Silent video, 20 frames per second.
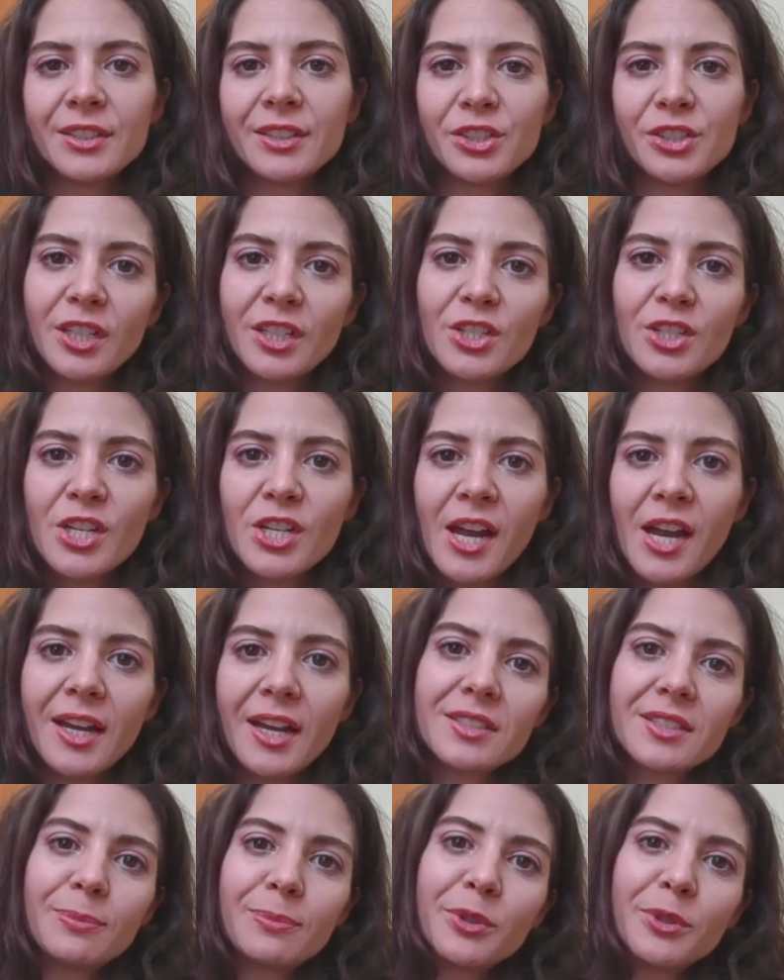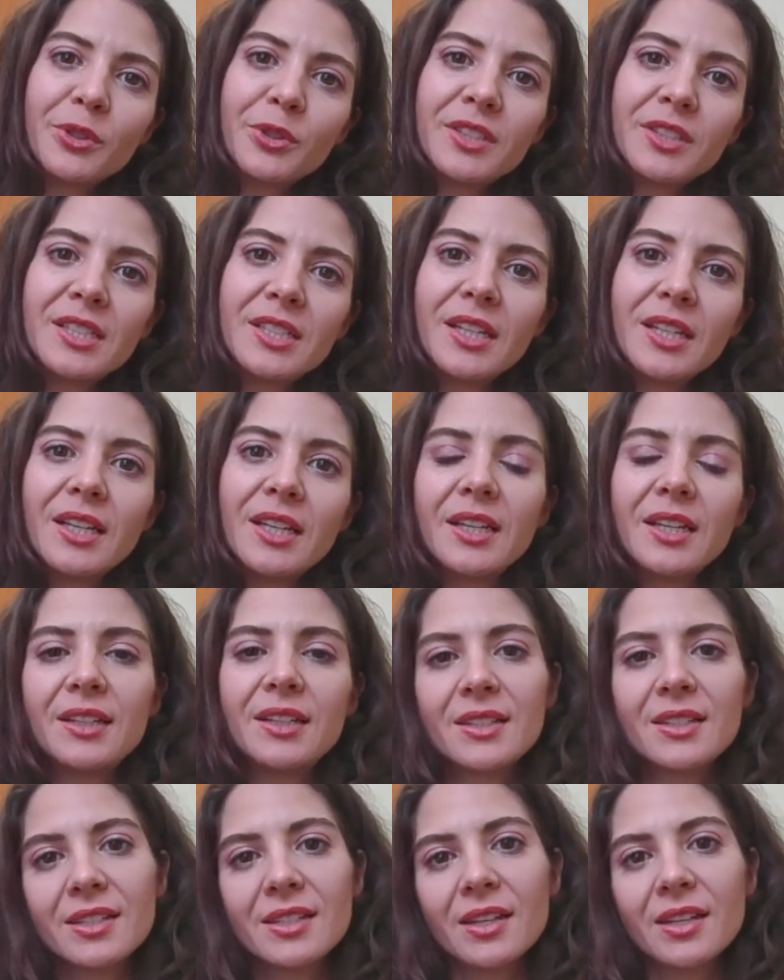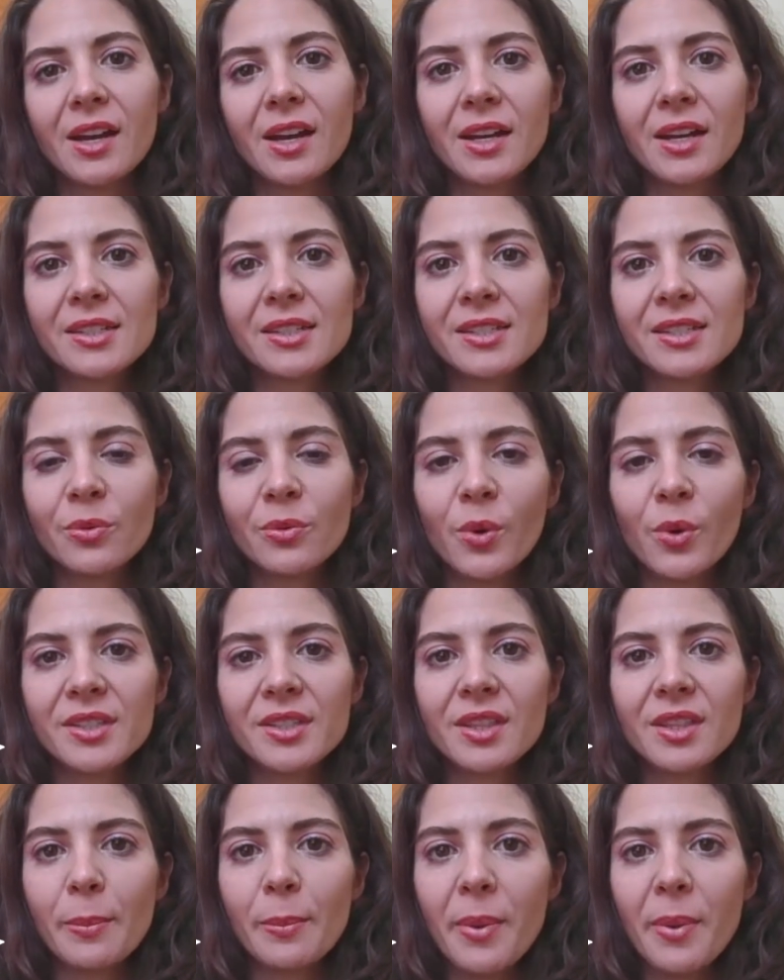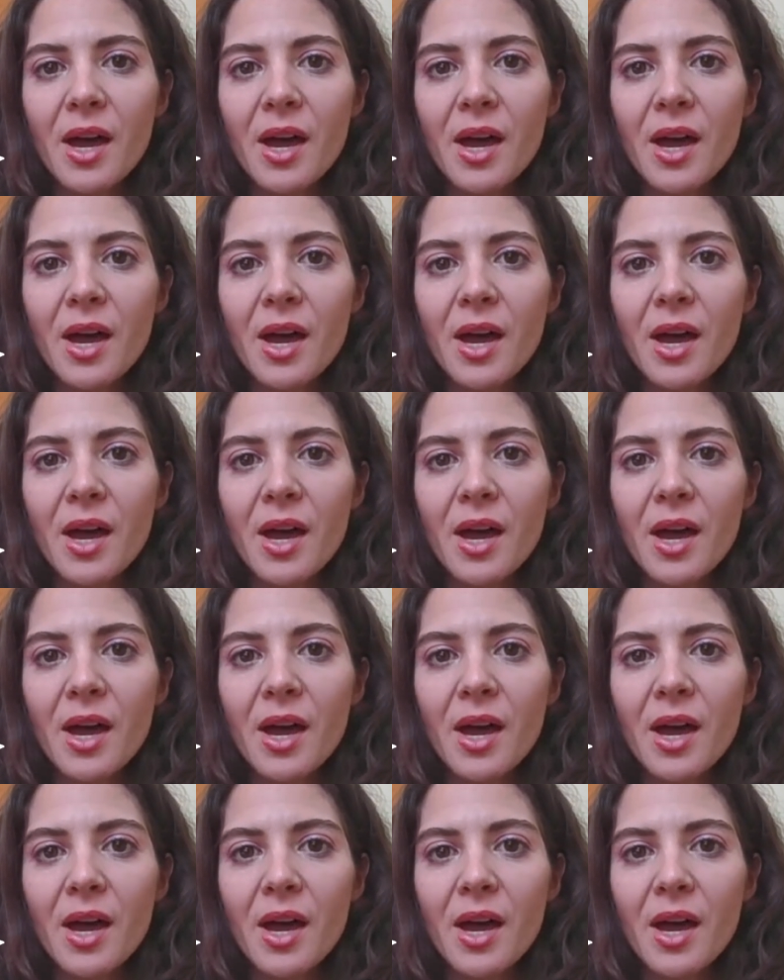chitty-chat, spill the tea, discuss what's the